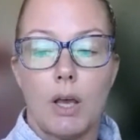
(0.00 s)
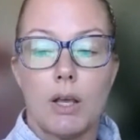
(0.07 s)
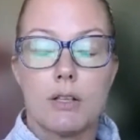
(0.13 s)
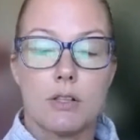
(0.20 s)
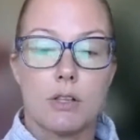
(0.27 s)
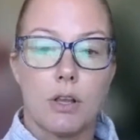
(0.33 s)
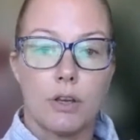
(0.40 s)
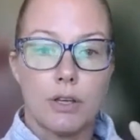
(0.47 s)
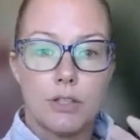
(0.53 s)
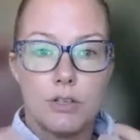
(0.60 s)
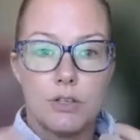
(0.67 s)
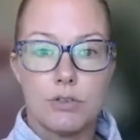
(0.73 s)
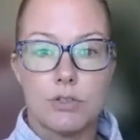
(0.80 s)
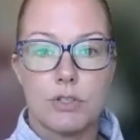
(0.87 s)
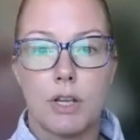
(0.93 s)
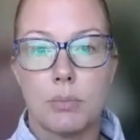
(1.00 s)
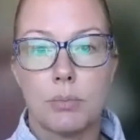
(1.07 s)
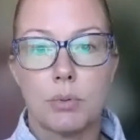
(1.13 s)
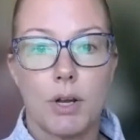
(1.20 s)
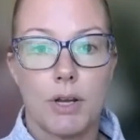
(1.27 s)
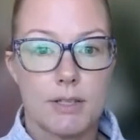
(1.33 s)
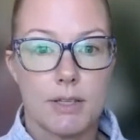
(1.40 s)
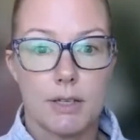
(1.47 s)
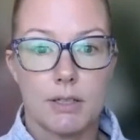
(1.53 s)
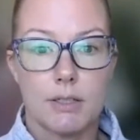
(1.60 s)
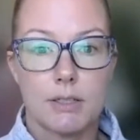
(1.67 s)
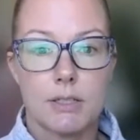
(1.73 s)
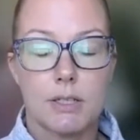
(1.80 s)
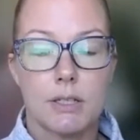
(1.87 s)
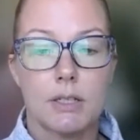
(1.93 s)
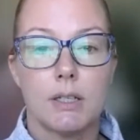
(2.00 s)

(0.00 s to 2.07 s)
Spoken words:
as long as you stay present